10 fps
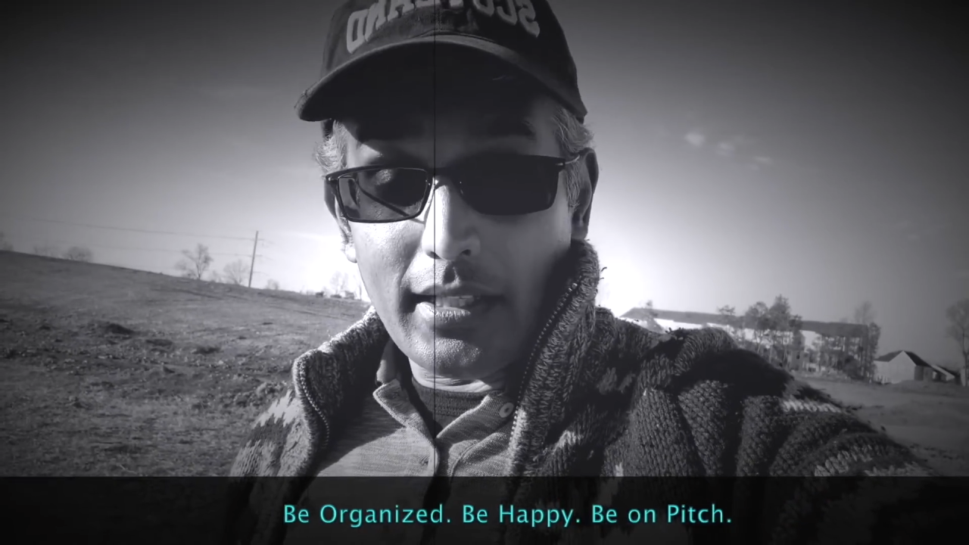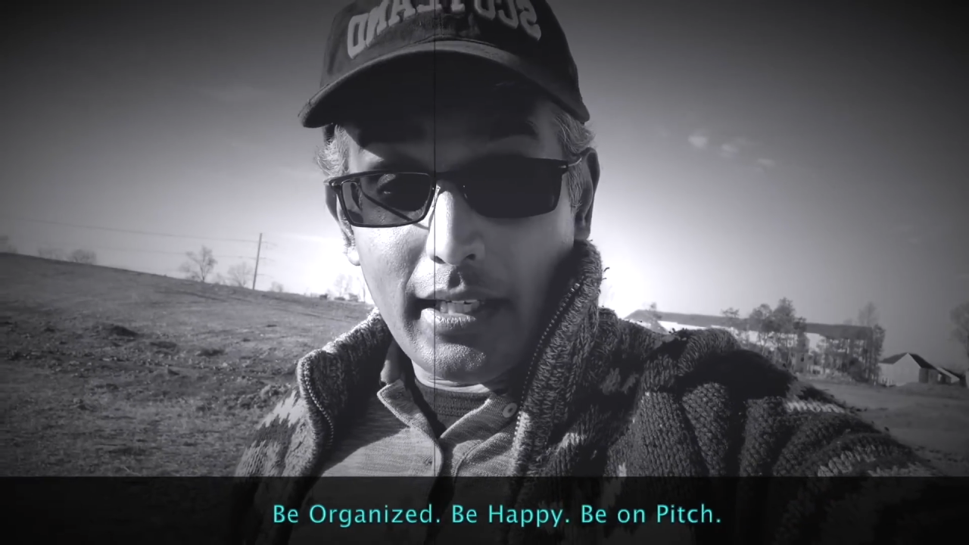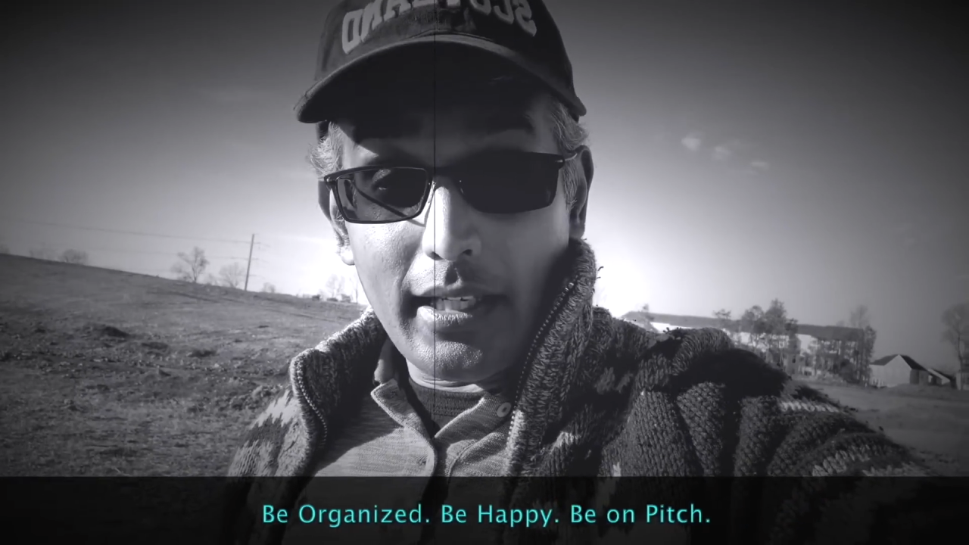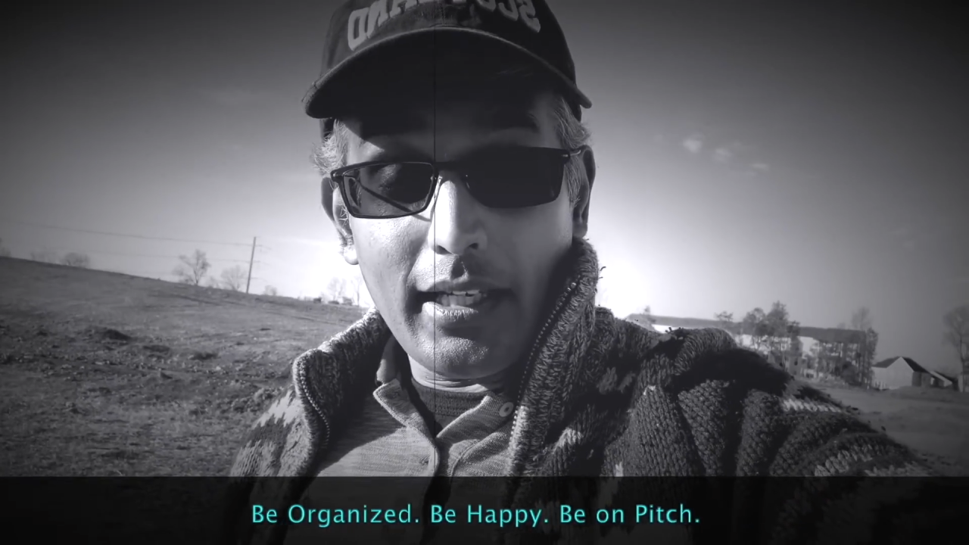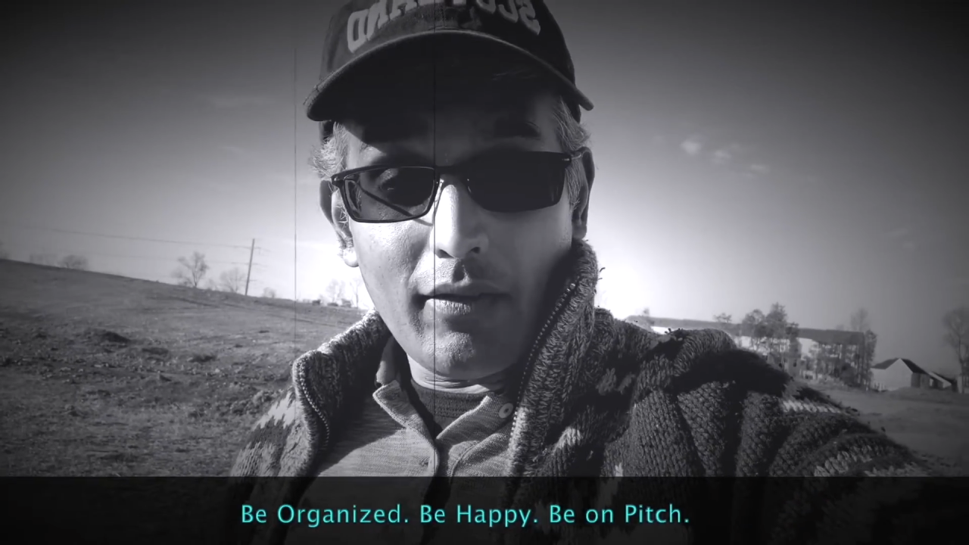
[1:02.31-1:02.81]
at
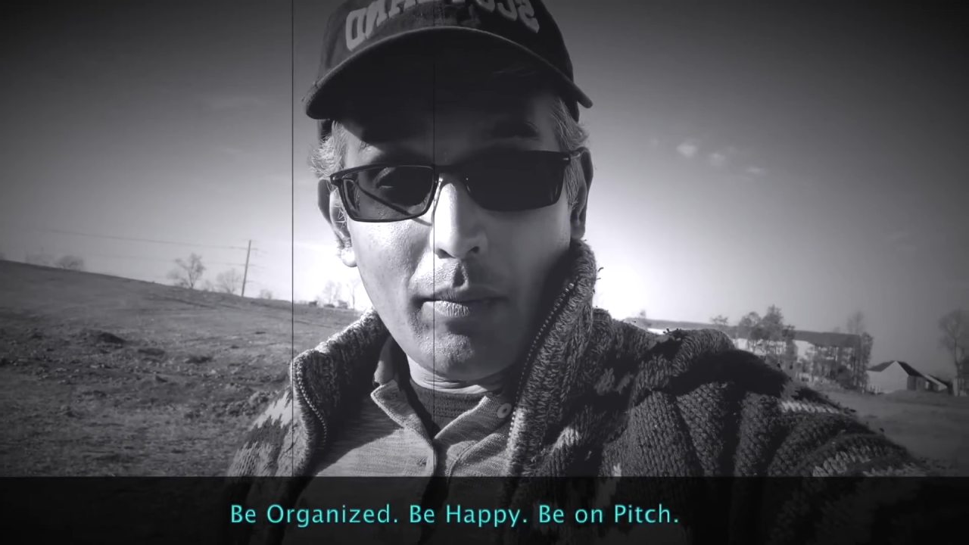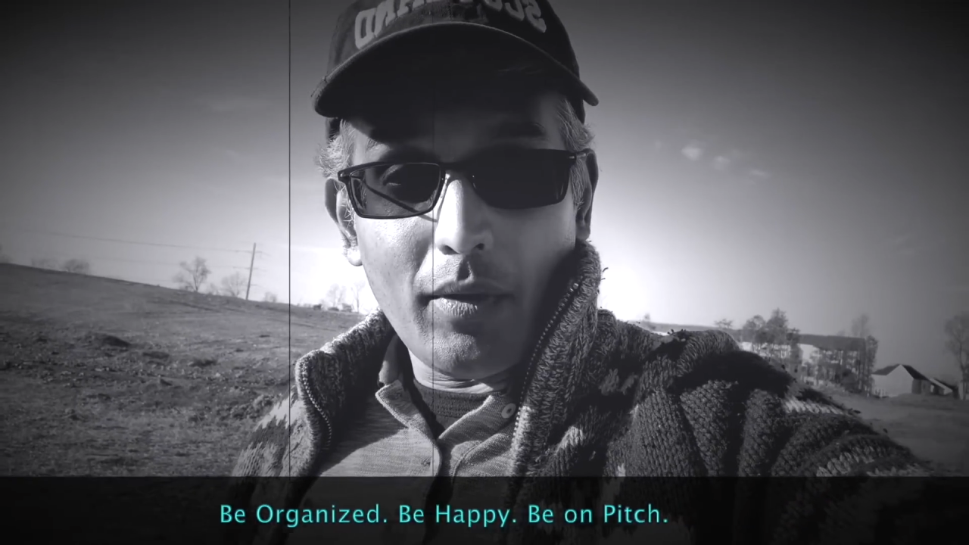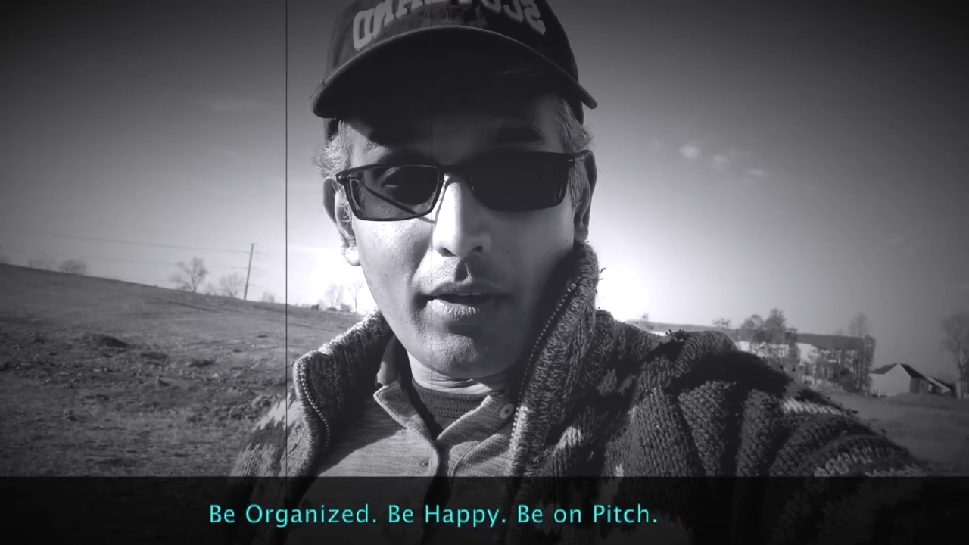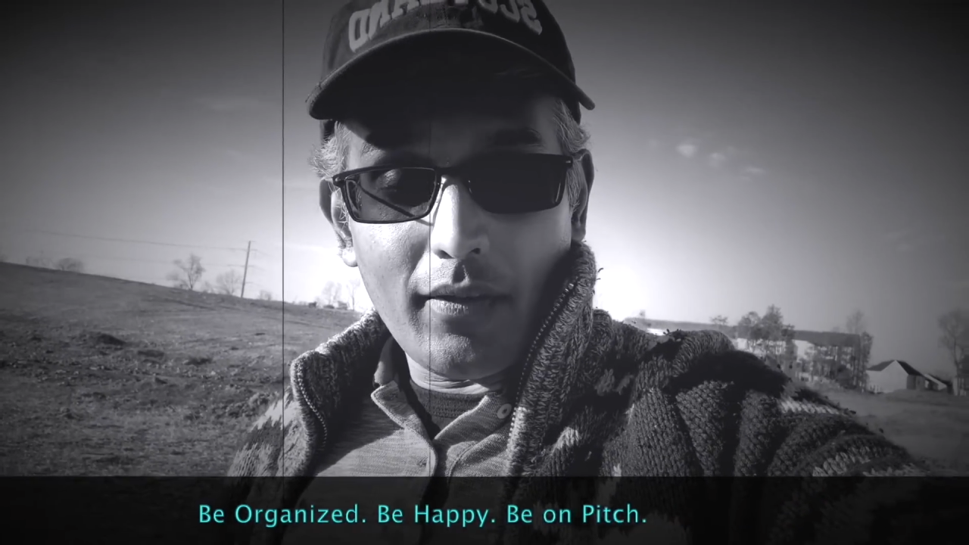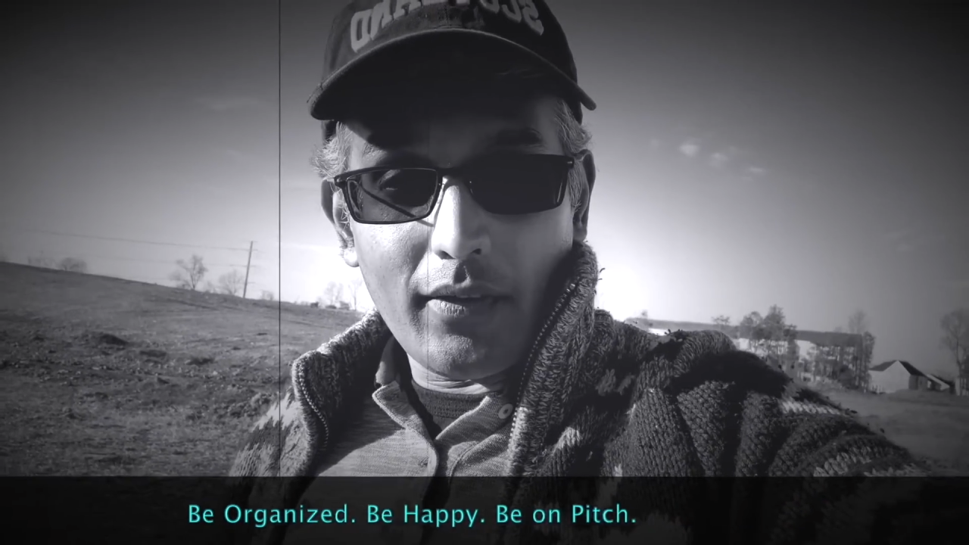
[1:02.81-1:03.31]
any given
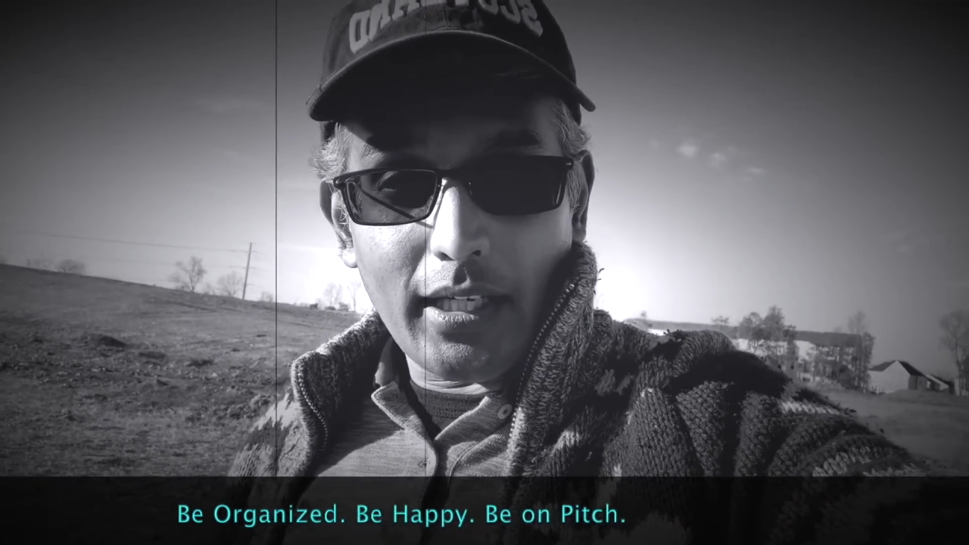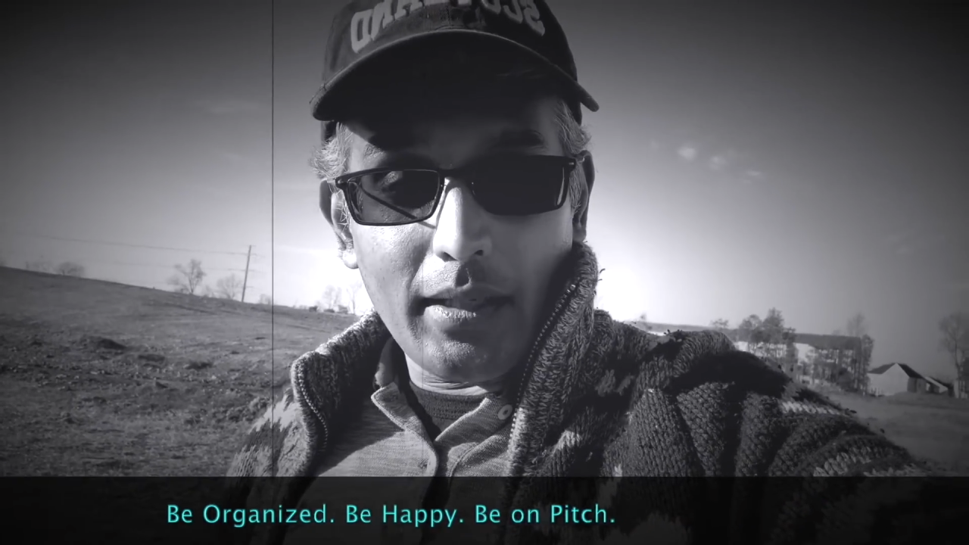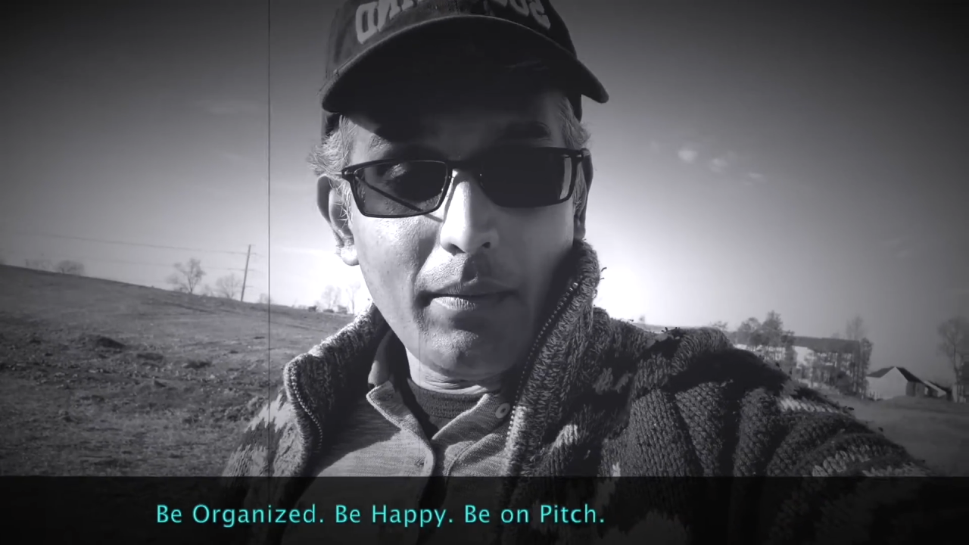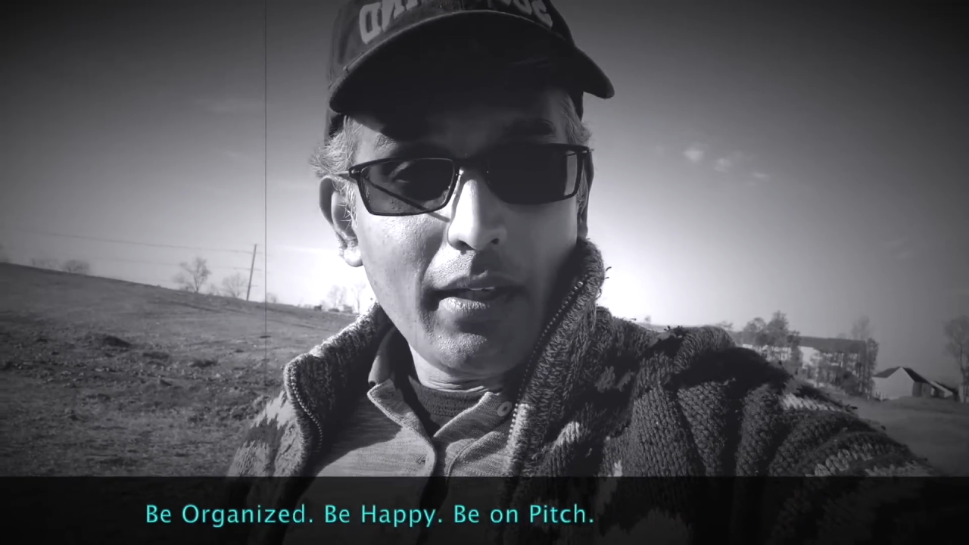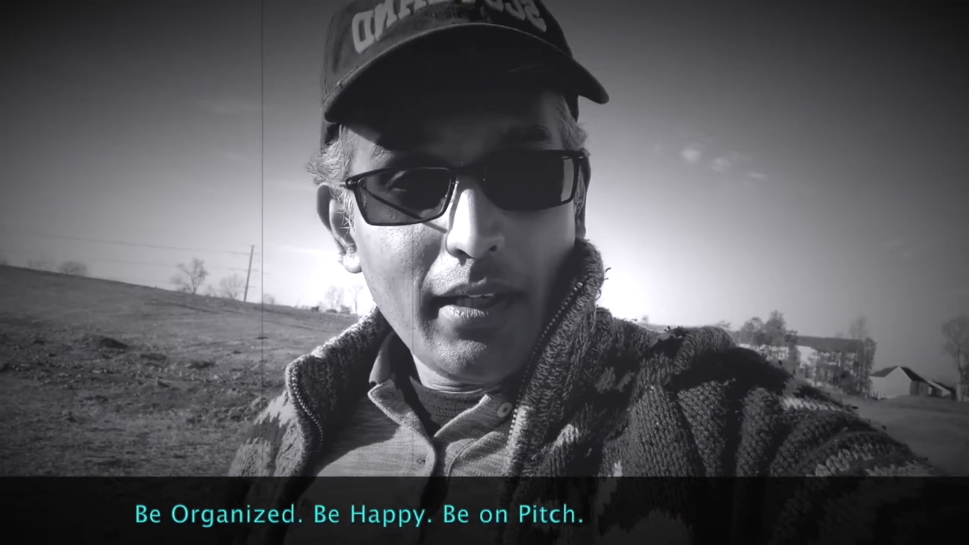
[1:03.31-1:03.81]
point of
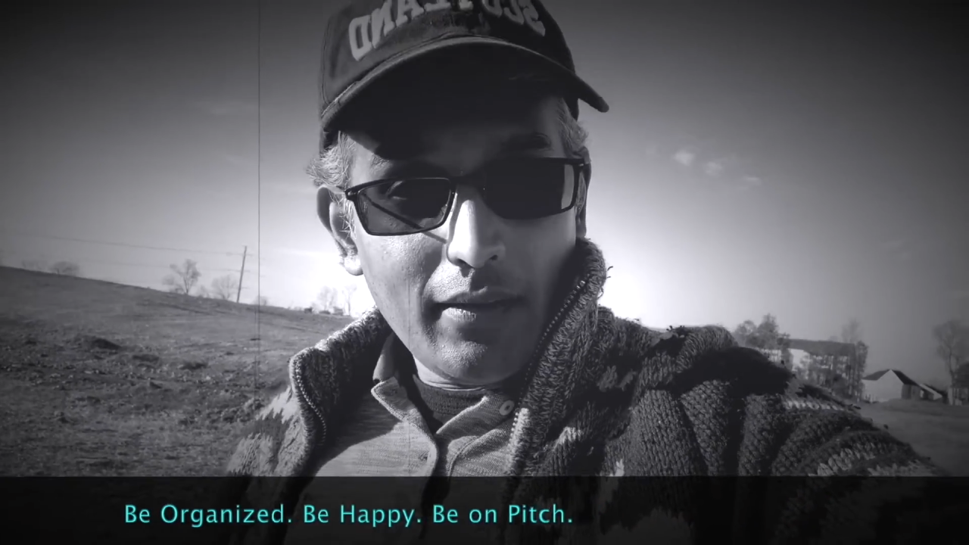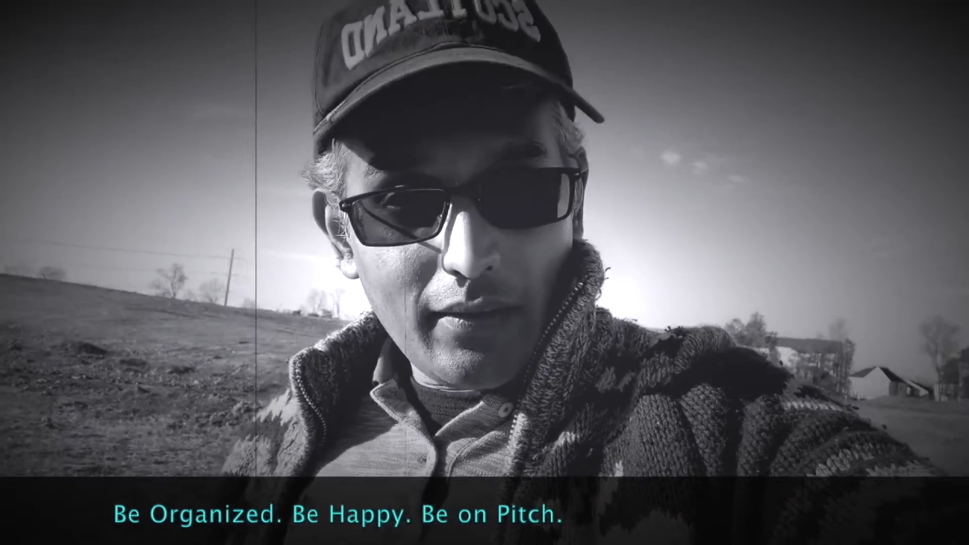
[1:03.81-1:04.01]
time with